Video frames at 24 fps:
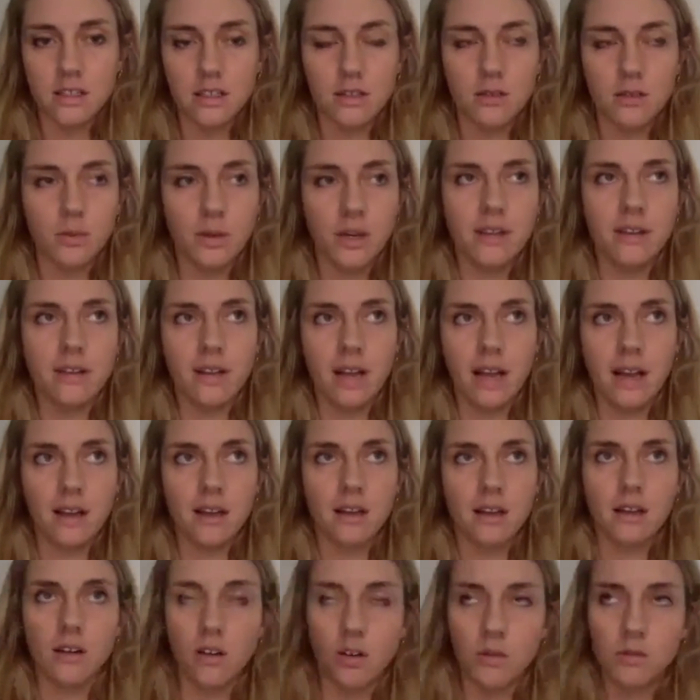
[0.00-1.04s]
with like
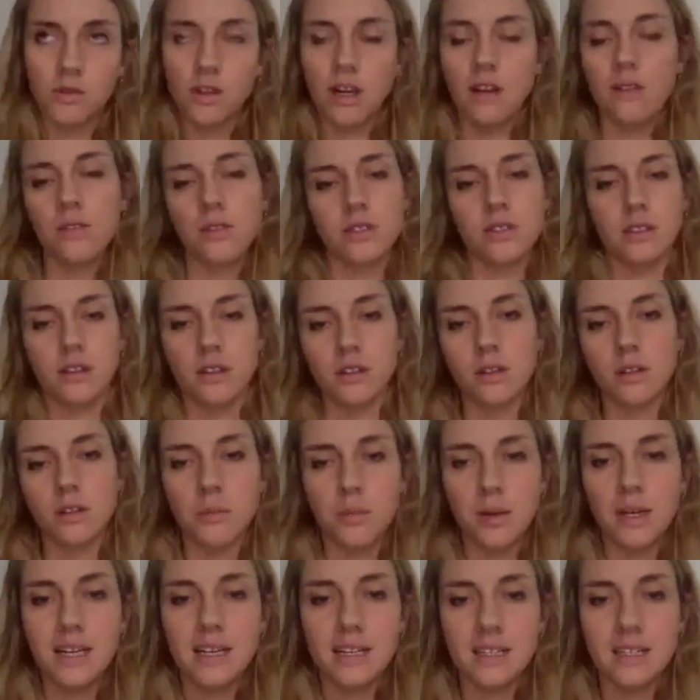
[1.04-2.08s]
hormone levels that are
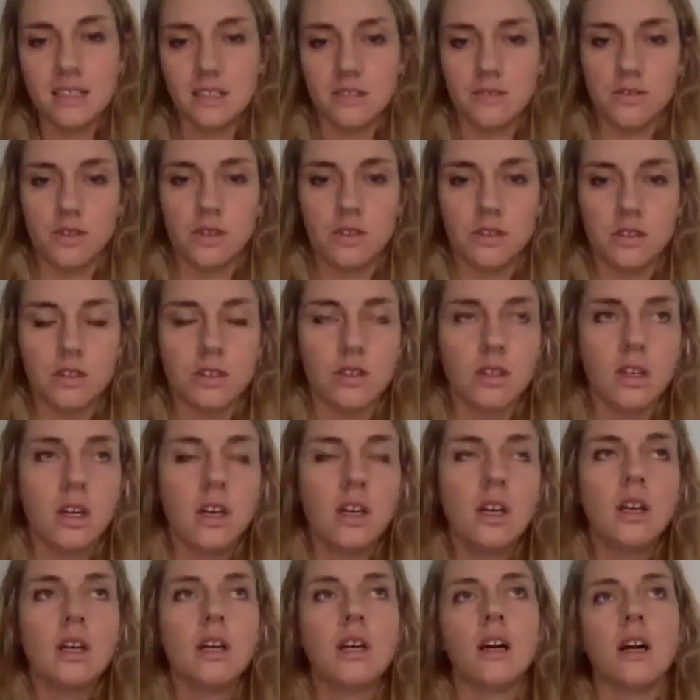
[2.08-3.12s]
completely different.
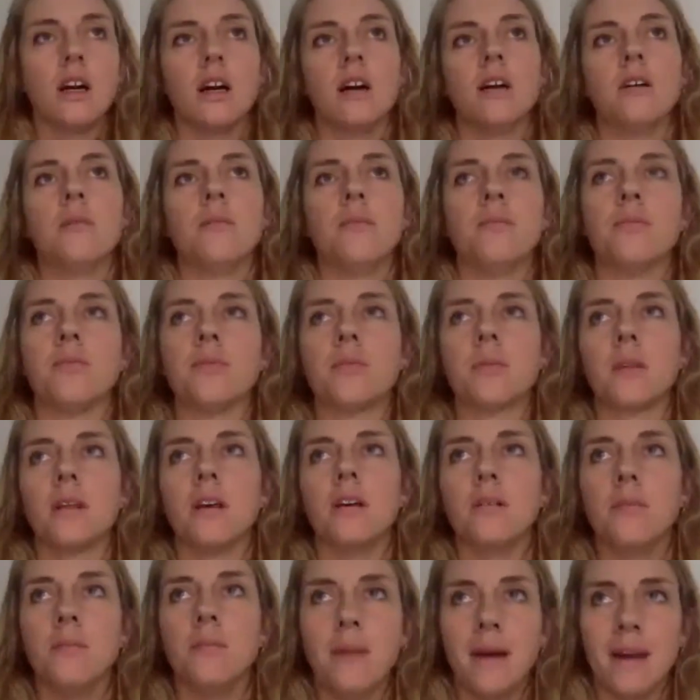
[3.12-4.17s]
Um,
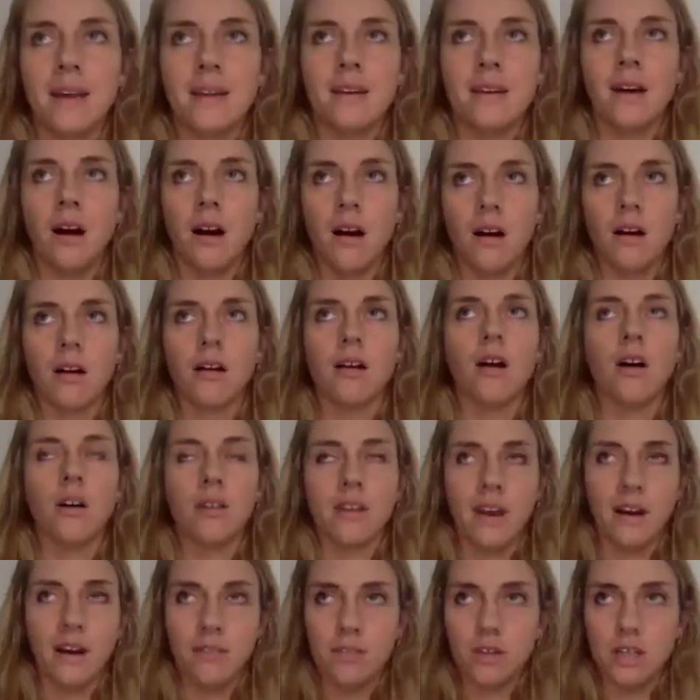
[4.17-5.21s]
men are on
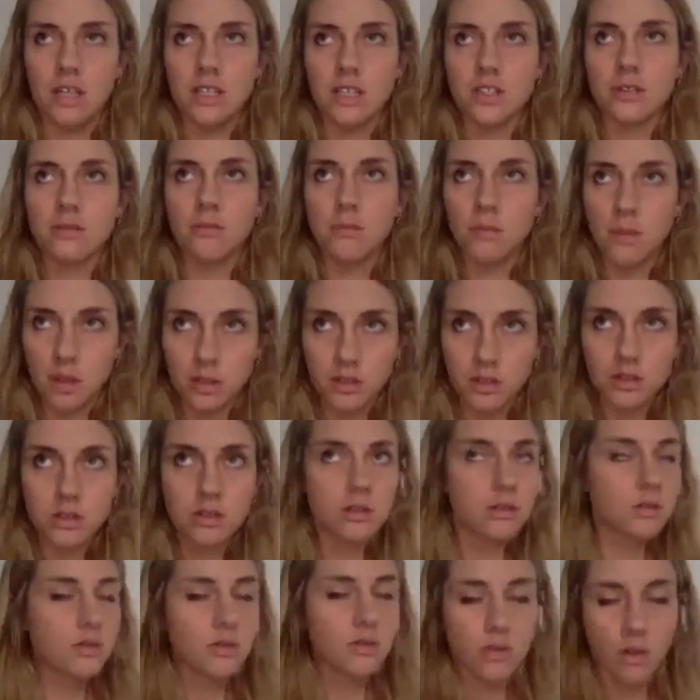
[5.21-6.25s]
average
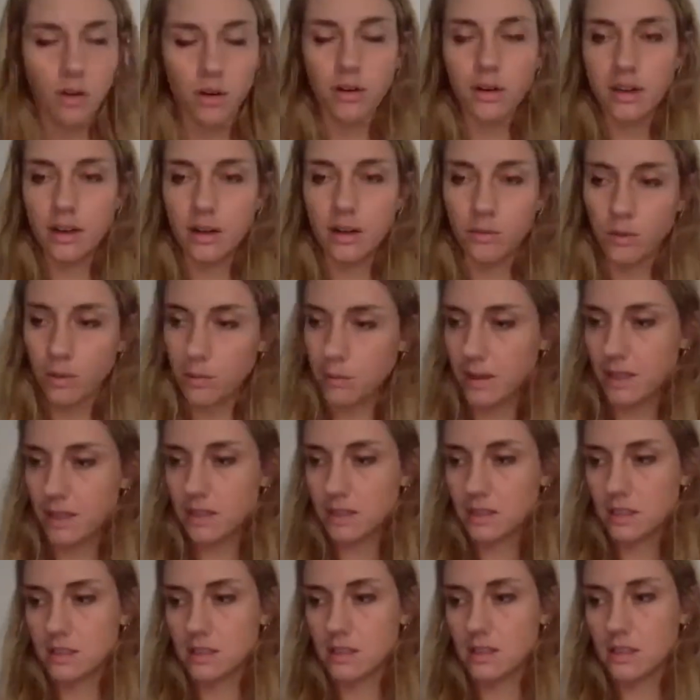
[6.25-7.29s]
much stronger than women.
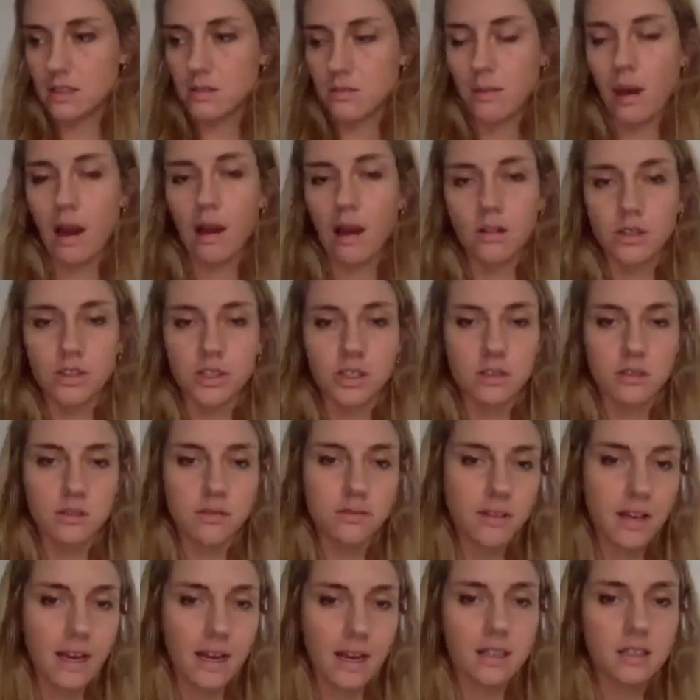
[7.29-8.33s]
This is a biological
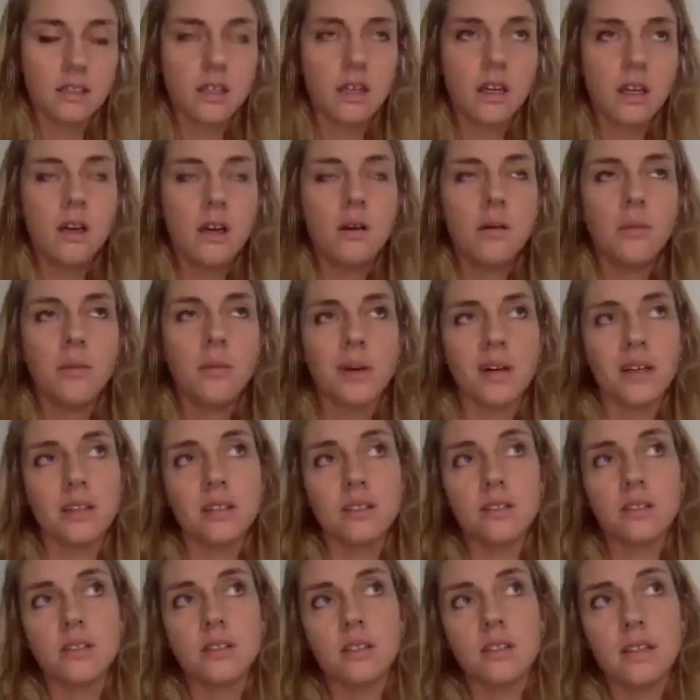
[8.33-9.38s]
fact. But
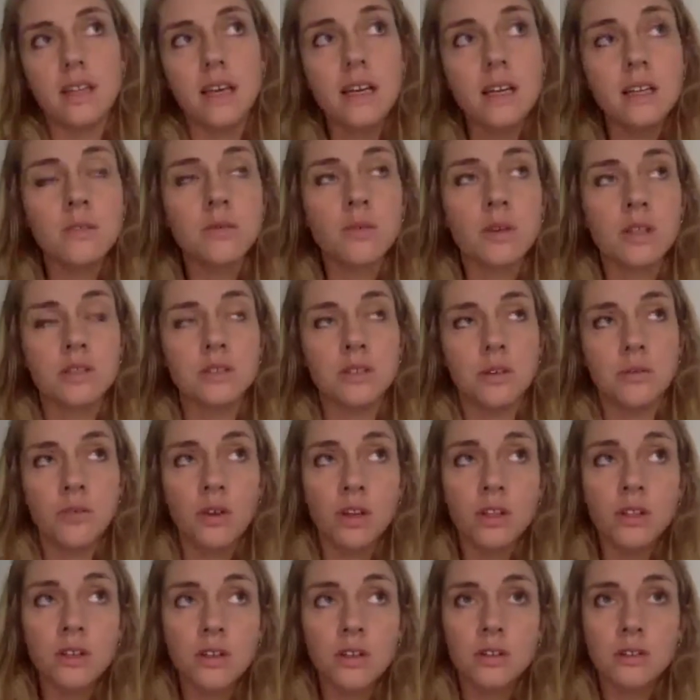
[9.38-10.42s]
then when
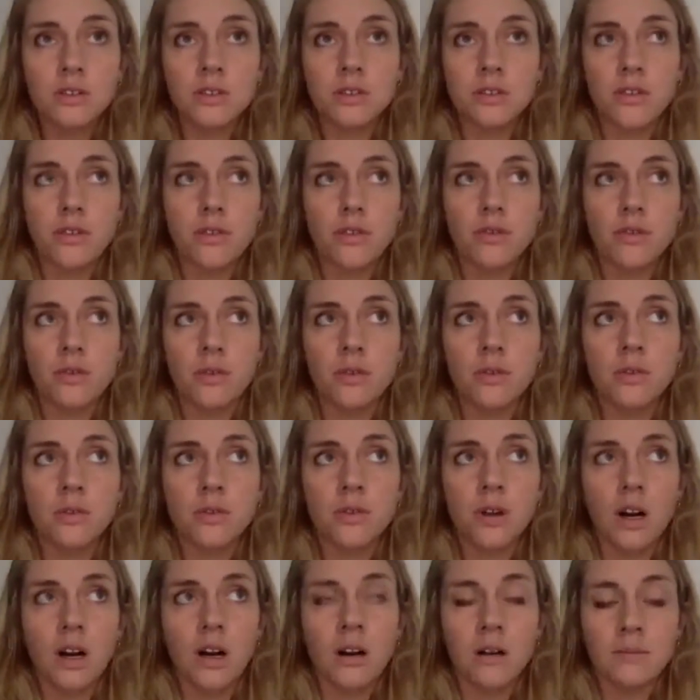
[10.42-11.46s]
someone goes
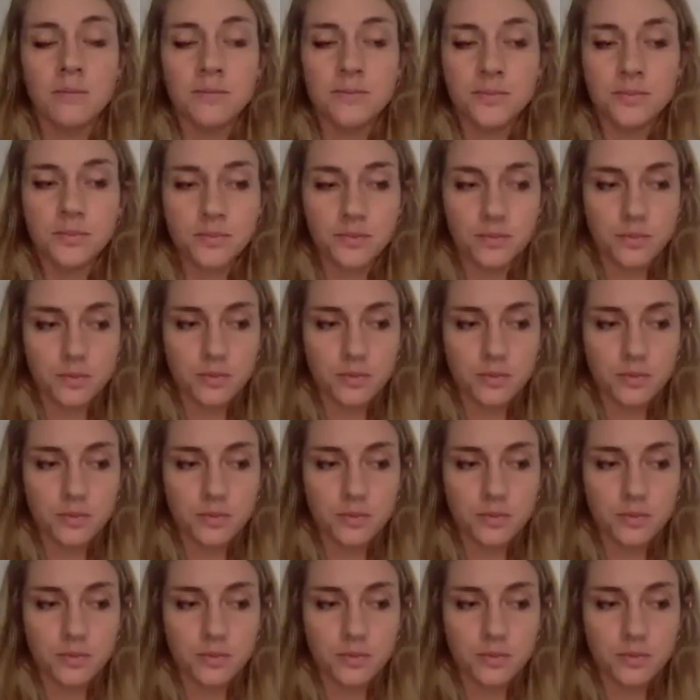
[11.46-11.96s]
through um,